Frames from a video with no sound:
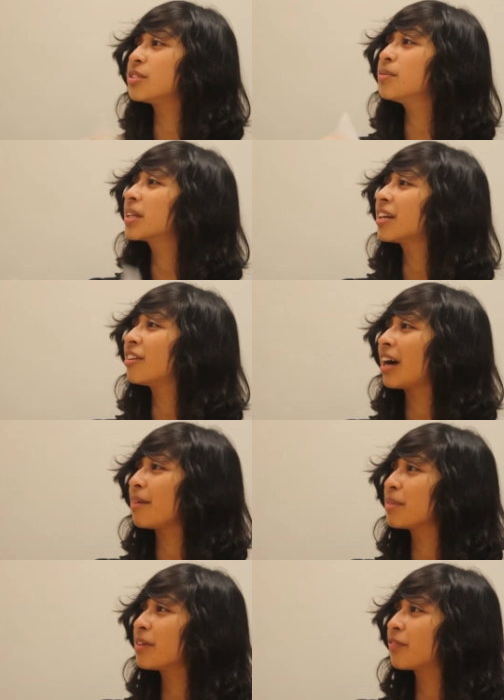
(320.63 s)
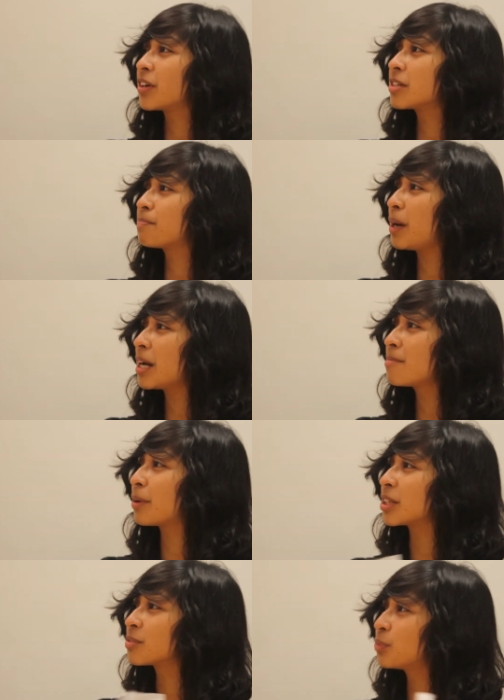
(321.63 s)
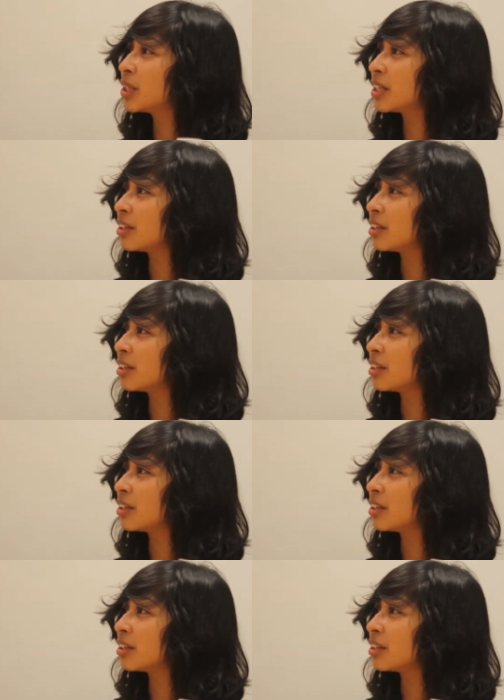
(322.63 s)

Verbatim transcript: you would kill Hamlet for his body parts, wouldn't